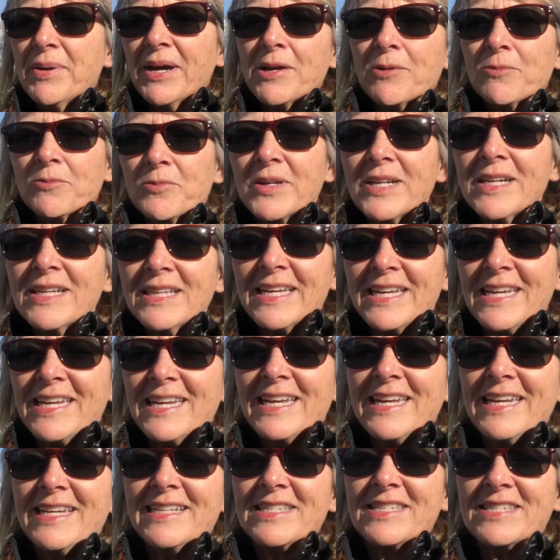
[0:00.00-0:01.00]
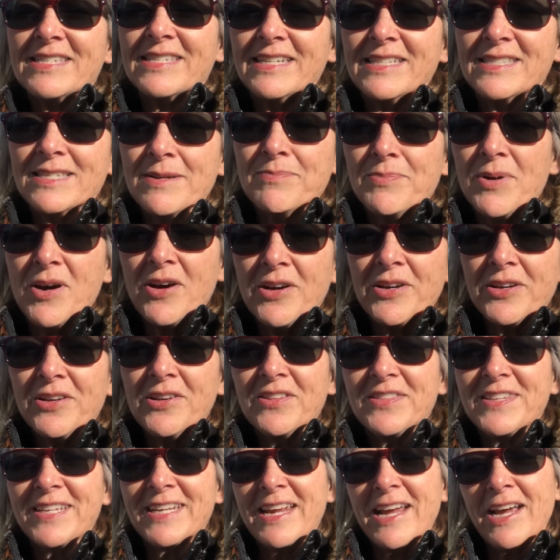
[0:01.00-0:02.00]
but really it's a
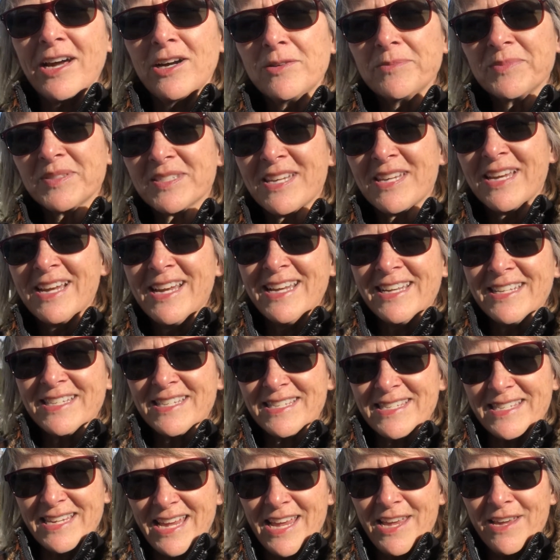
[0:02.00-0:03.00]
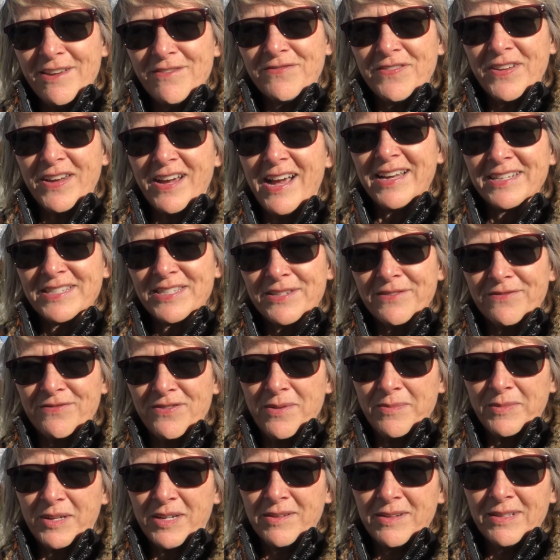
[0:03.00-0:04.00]
bottle that helps save us
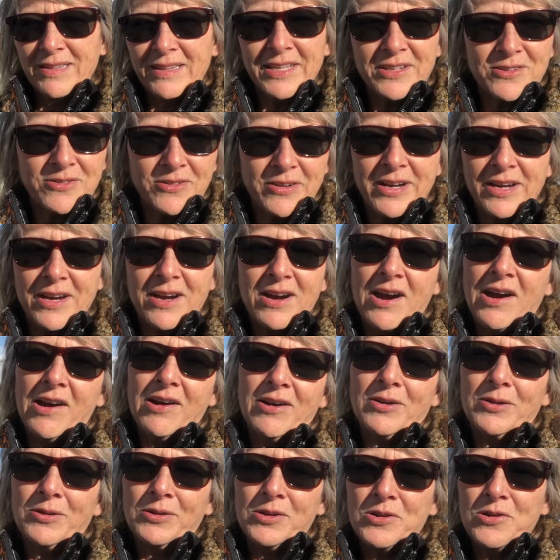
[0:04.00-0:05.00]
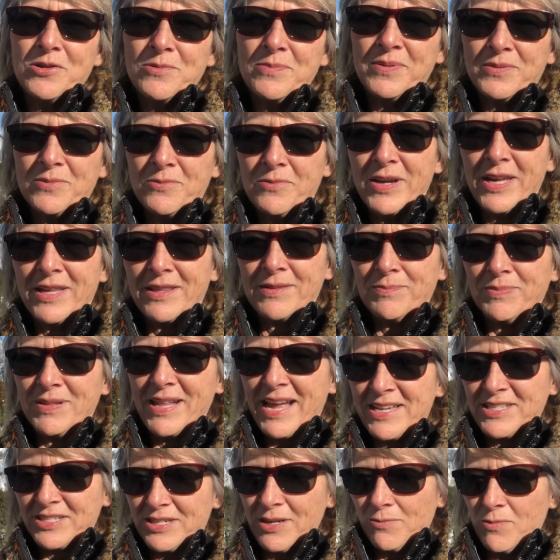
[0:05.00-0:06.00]
from littering our globe with
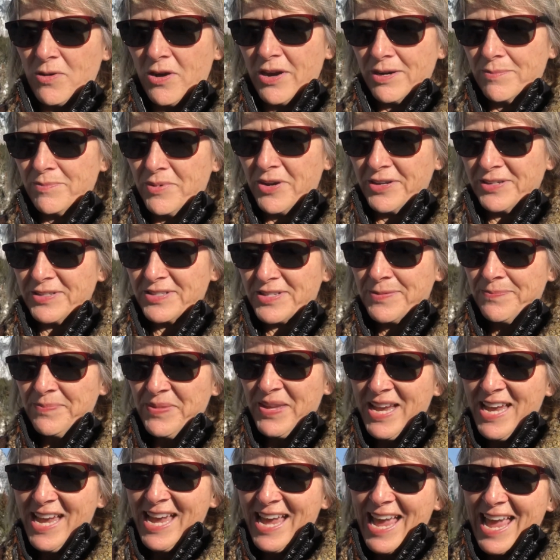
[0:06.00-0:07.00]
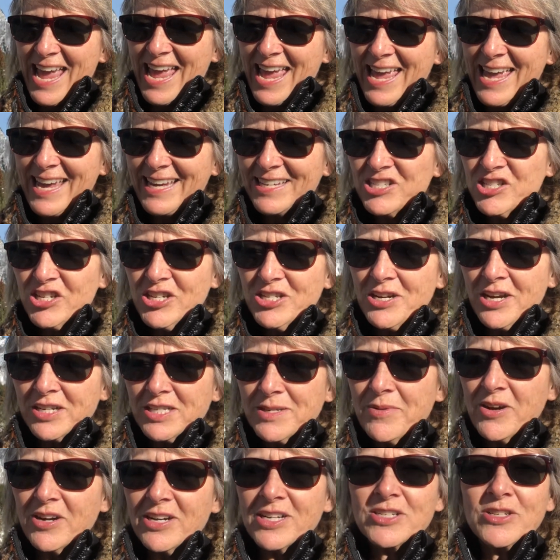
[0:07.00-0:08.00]
plastic water bottles. And she
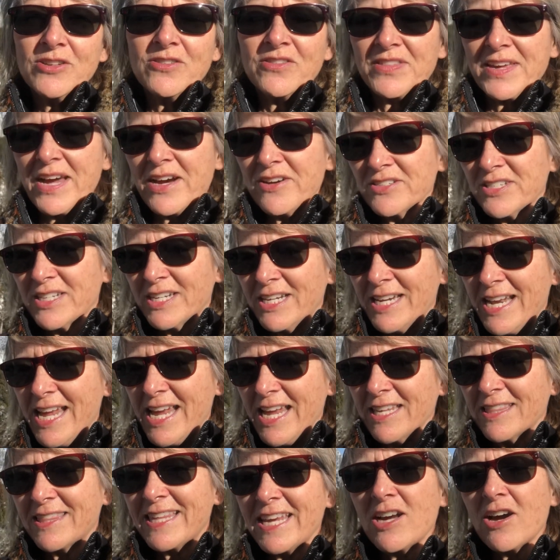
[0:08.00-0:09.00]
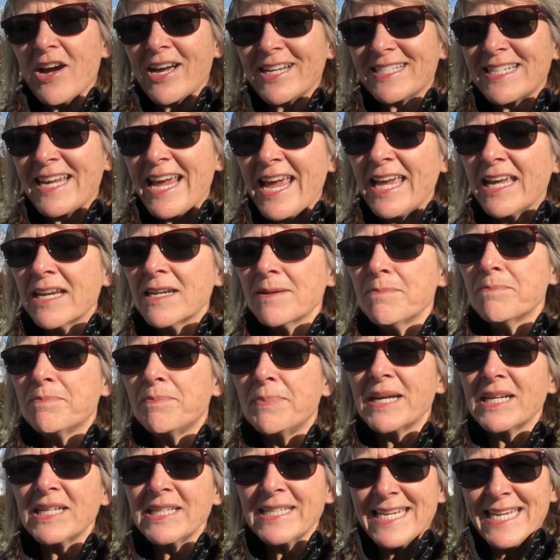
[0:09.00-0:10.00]
talked about in 2008, they got 10
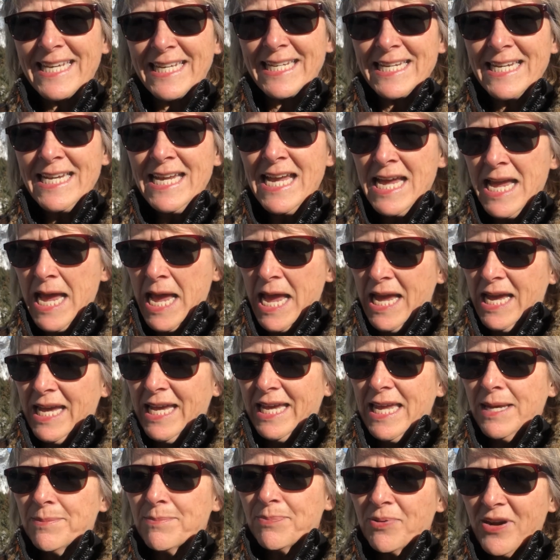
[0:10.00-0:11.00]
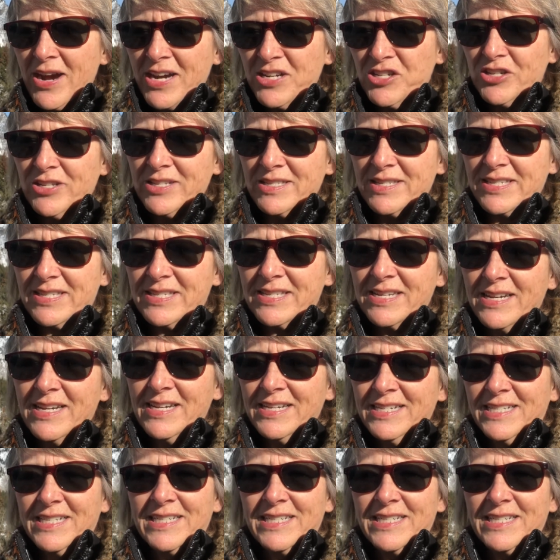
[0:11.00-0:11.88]
billion impressions,